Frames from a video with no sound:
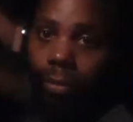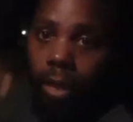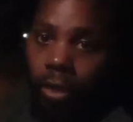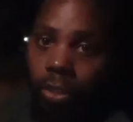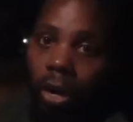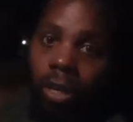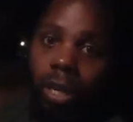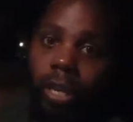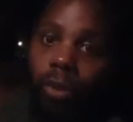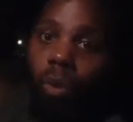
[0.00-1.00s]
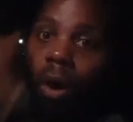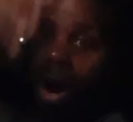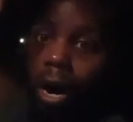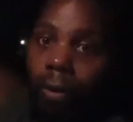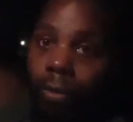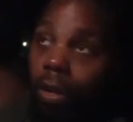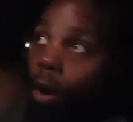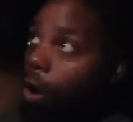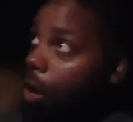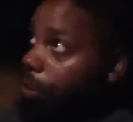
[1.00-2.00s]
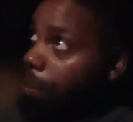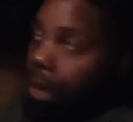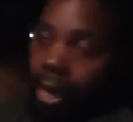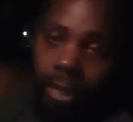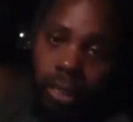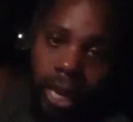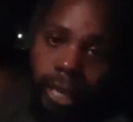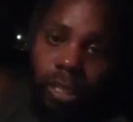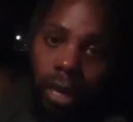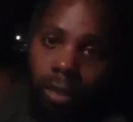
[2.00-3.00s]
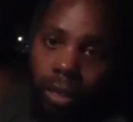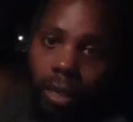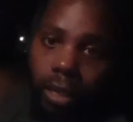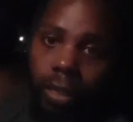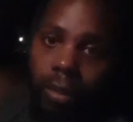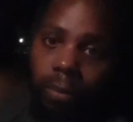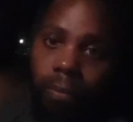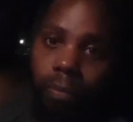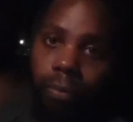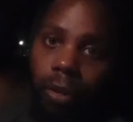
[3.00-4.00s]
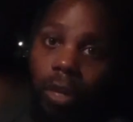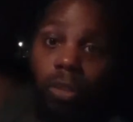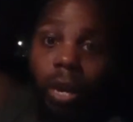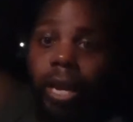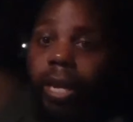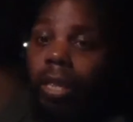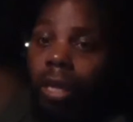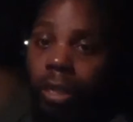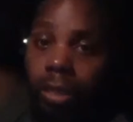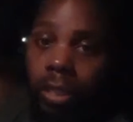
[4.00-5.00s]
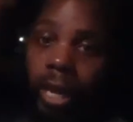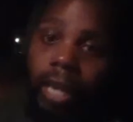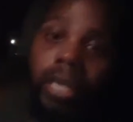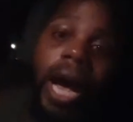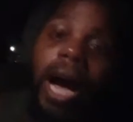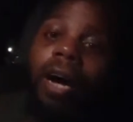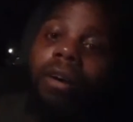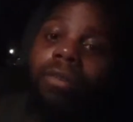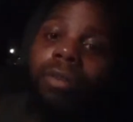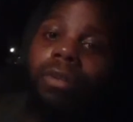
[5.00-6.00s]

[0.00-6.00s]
Internally, you are all the planets externally. So they either ascend down,